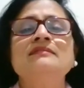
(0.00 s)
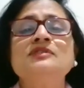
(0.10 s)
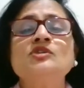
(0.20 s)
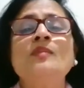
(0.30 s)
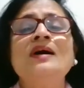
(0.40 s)

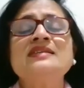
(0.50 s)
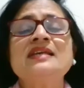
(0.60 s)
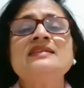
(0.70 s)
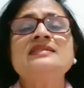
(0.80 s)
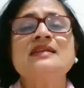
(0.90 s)
Soma
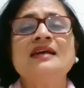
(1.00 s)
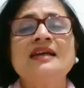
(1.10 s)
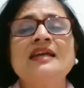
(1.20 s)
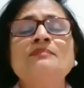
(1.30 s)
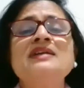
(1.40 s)
says
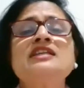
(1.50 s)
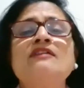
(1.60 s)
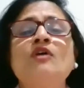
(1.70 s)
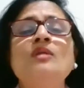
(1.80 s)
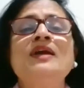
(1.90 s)
it must
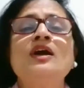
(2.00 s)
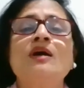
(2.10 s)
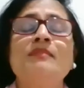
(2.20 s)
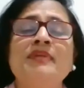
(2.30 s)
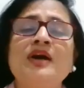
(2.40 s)
have all
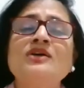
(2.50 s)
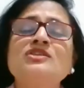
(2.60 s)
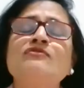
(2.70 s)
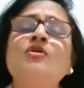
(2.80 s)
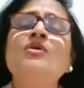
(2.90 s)
because
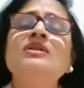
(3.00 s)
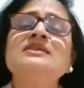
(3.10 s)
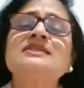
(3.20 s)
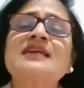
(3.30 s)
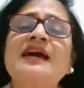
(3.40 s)
of all
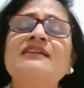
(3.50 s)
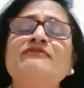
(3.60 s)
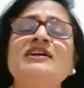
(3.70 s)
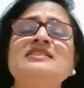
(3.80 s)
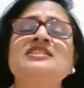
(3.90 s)
the
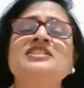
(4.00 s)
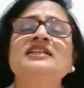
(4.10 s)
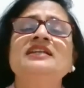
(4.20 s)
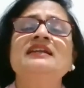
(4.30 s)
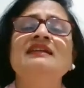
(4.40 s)
sacrifices she
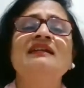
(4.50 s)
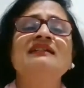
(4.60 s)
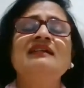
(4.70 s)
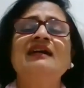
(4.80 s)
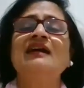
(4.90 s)
did in
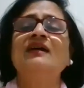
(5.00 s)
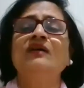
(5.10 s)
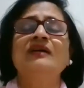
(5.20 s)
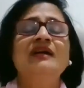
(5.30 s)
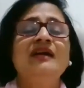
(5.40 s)
Lanka
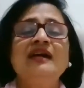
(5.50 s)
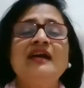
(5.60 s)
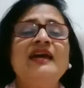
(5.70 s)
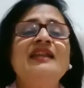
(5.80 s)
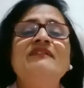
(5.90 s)
or
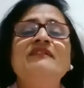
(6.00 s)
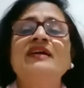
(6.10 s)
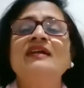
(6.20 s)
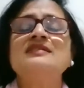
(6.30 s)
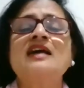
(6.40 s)

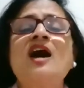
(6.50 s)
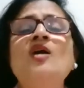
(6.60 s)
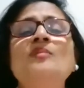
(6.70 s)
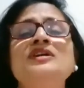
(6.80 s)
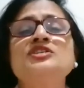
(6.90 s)
anywhere else,
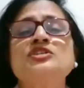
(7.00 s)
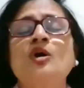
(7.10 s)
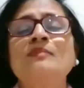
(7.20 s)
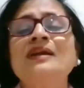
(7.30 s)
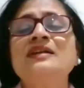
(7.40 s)
how much
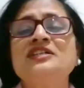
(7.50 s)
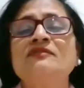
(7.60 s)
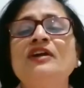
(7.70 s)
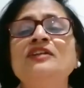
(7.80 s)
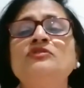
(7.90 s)
torment she
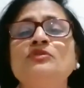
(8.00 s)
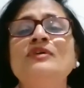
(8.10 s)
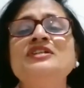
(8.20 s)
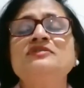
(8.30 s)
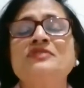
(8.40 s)
went through
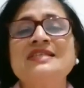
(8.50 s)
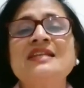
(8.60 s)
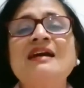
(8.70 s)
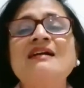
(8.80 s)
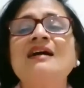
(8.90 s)
when she was in
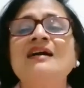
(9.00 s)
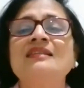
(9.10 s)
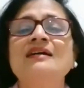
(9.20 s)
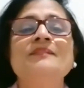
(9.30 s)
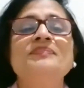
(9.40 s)
Lanka in
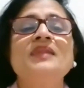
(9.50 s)
the